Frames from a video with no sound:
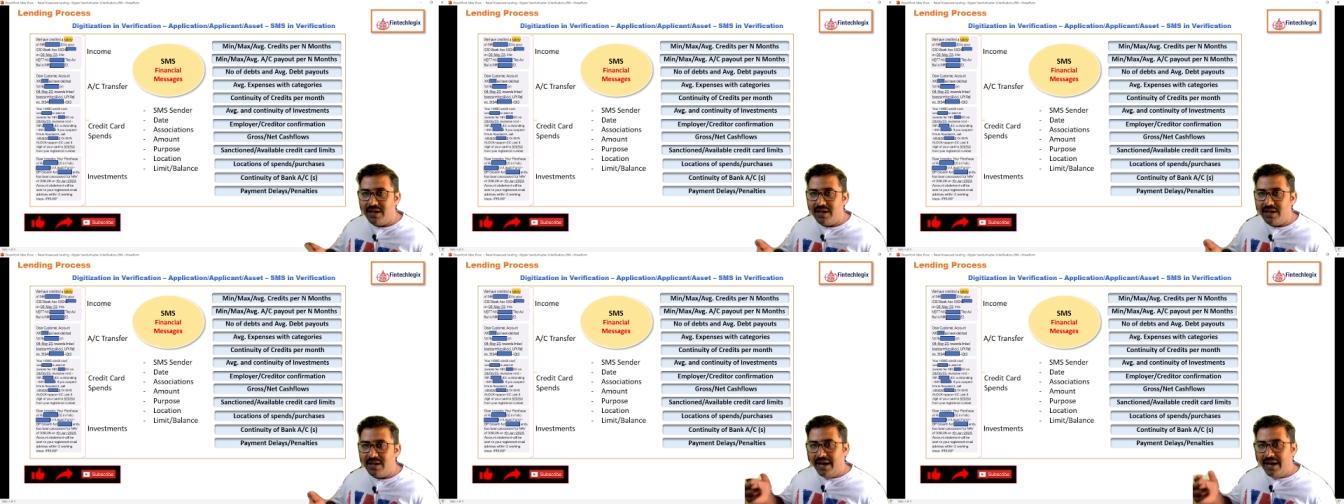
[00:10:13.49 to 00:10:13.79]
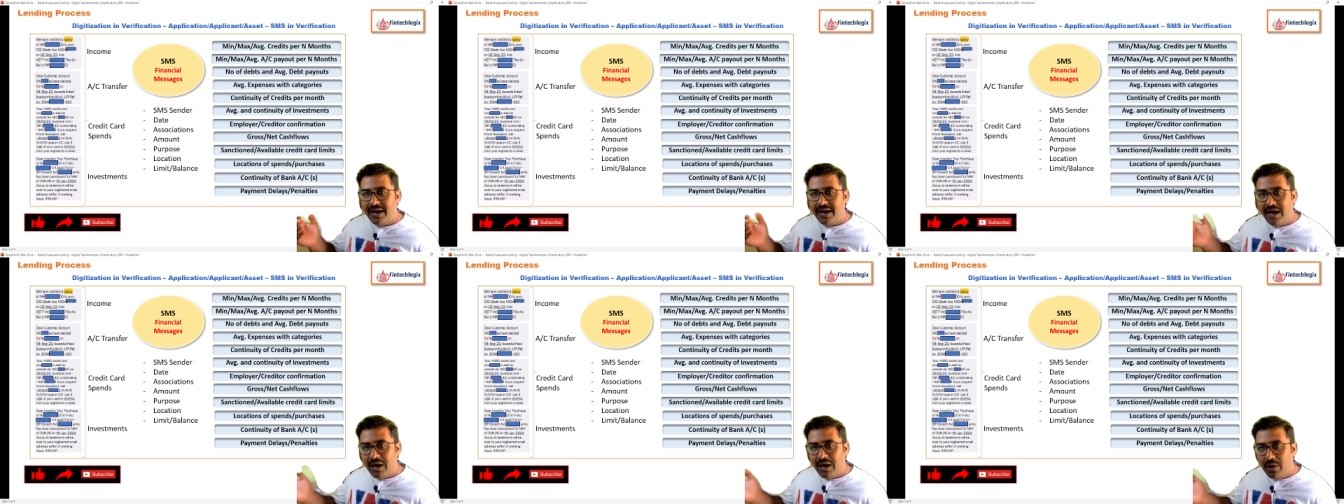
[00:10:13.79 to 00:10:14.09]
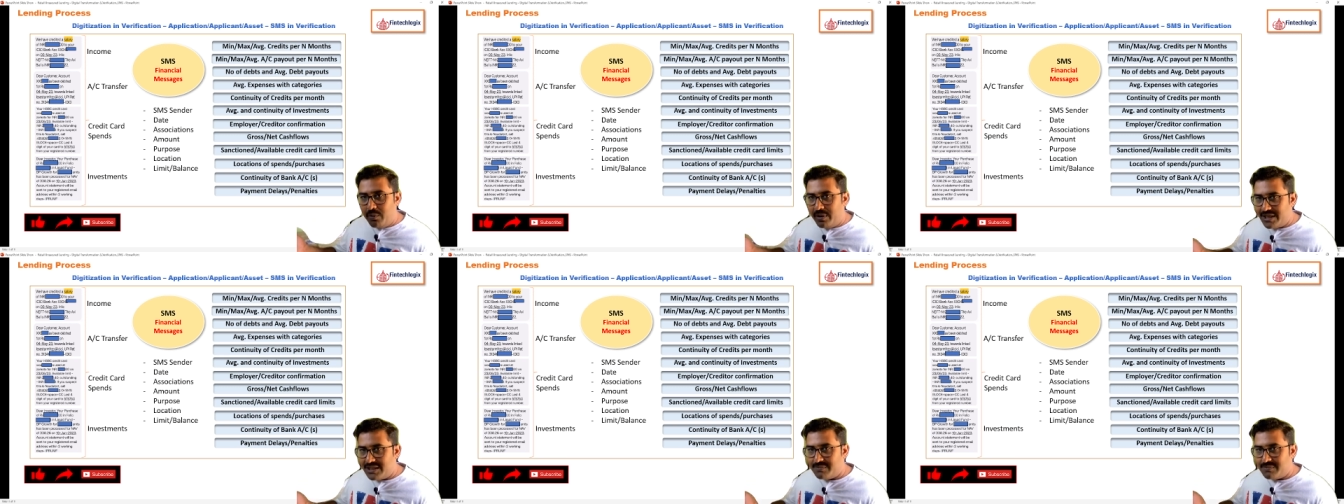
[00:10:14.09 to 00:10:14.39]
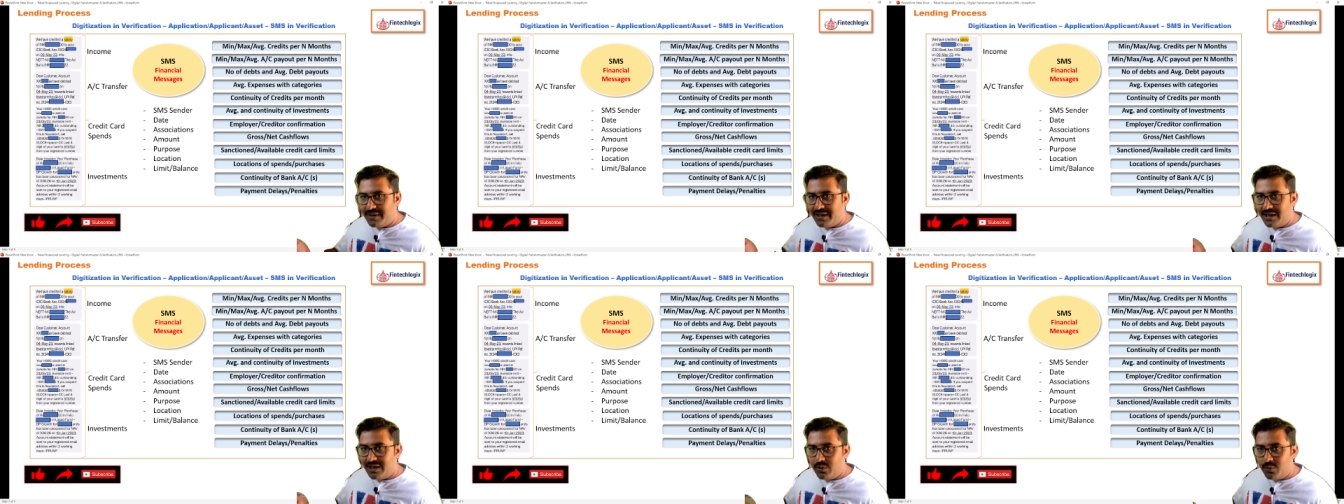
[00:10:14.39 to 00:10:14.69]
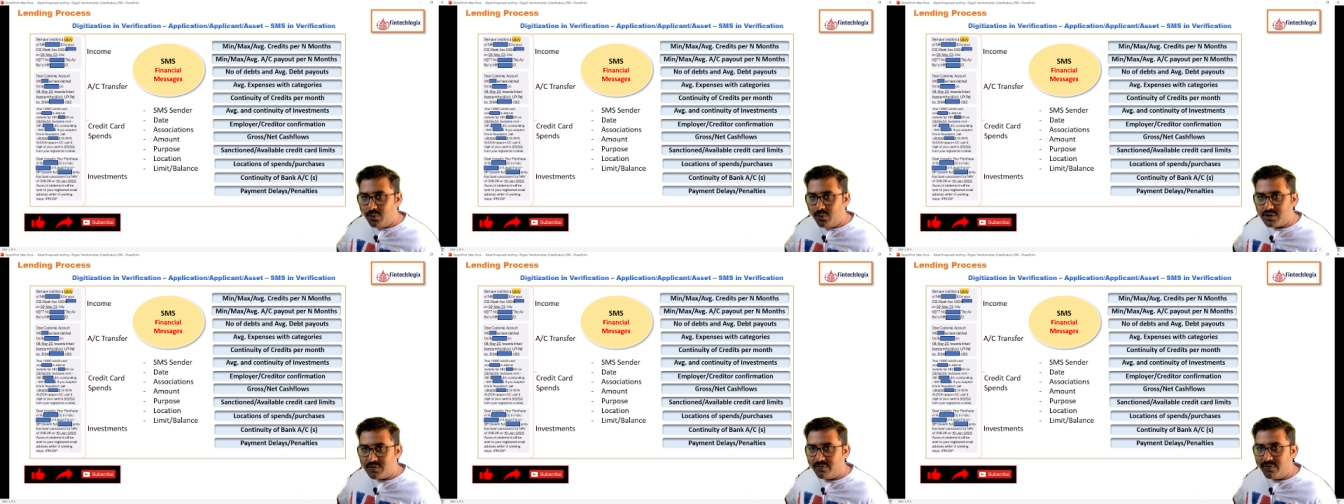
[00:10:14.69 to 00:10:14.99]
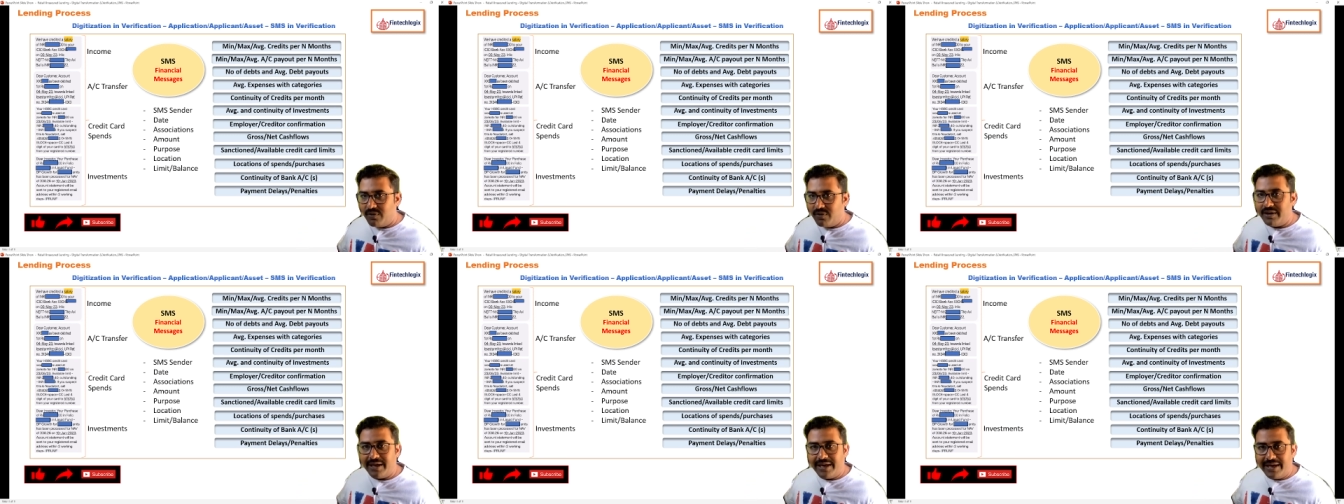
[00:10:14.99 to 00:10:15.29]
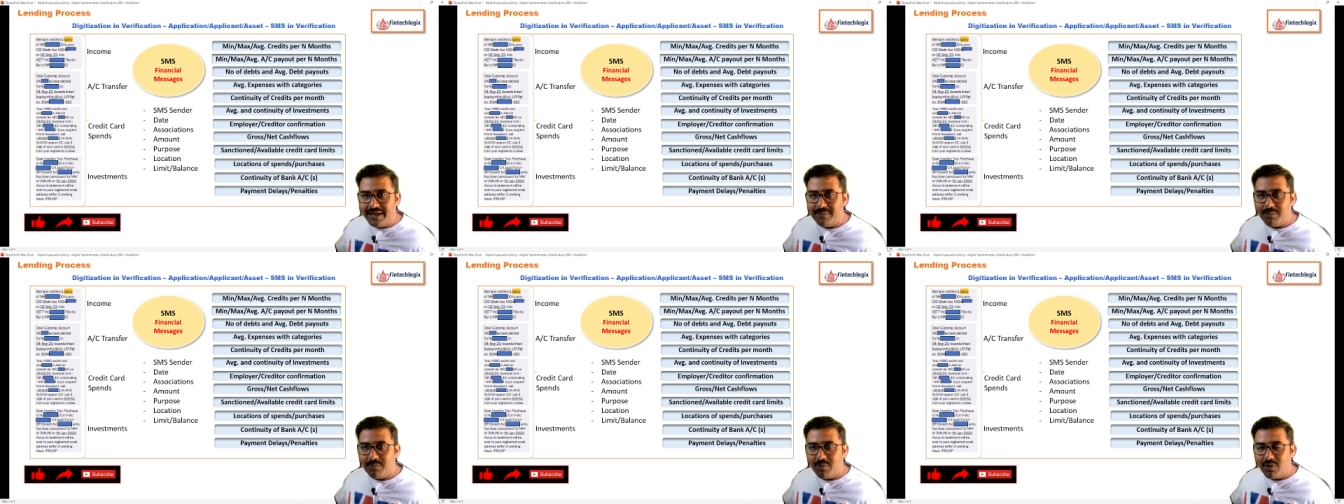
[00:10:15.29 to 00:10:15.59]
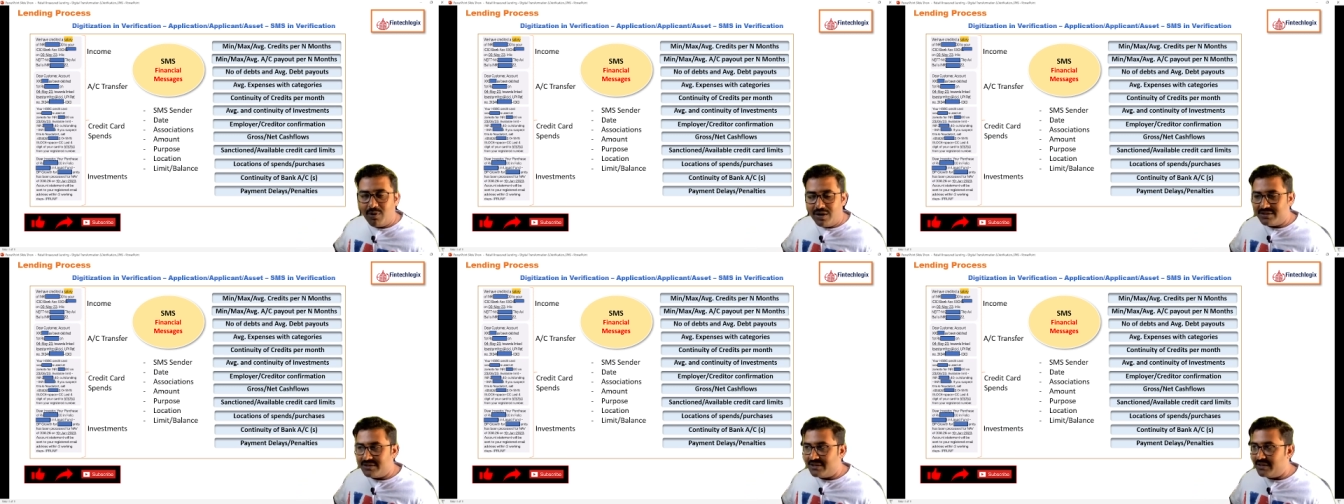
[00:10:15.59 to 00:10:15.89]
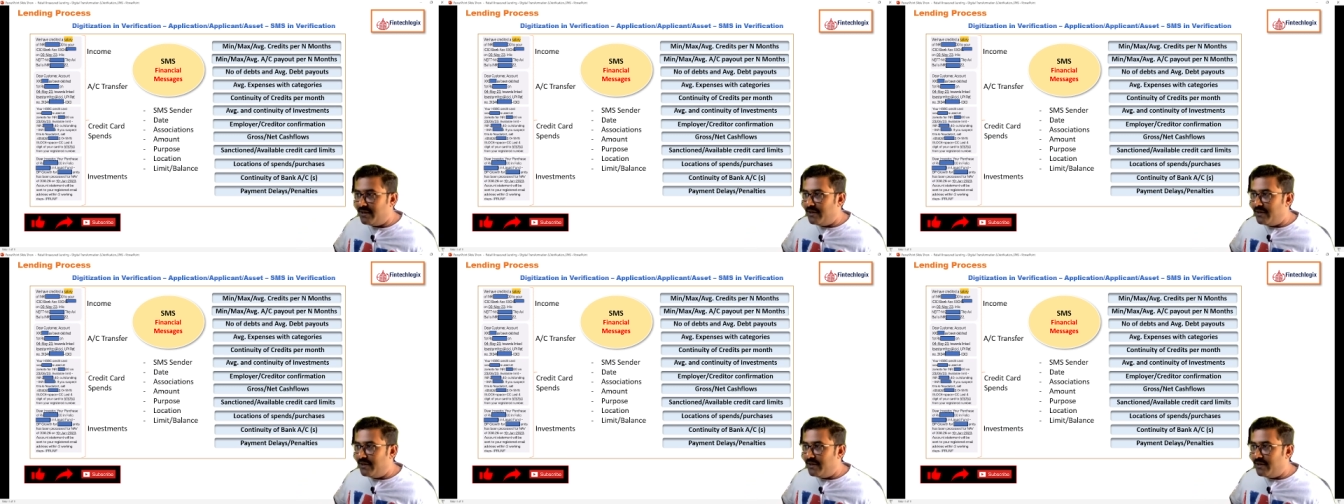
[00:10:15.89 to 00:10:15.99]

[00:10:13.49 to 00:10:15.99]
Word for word: and how it is being used for credit models.